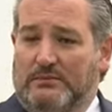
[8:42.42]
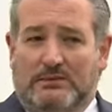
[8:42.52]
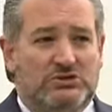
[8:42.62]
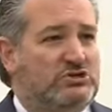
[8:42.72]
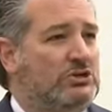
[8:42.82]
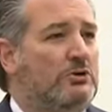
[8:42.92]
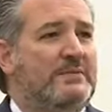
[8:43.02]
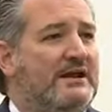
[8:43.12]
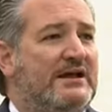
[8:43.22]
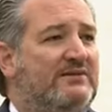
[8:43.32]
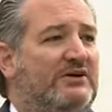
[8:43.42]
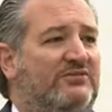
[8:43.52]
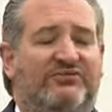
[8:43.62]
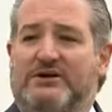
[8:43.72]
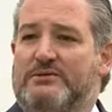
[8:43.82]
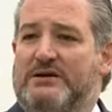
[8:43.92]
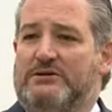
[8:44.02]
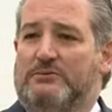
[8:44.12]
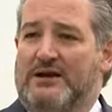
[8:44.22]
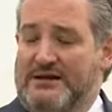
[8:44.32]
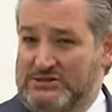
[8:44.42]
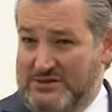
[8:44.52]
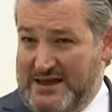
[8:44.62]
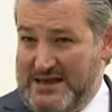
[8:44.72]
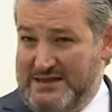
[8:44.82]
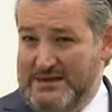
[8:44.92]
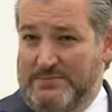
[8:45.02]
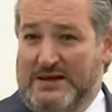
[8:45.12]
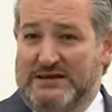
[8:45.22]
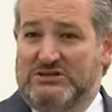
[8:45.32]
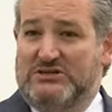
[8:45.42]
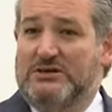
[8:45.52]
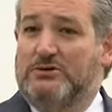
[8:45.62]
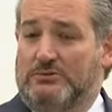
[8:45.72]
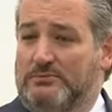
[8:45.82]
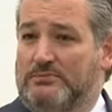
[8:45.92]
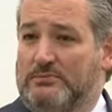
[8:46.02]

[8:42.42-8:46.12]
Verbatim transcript: so many of our fundamental rights are hanging by a single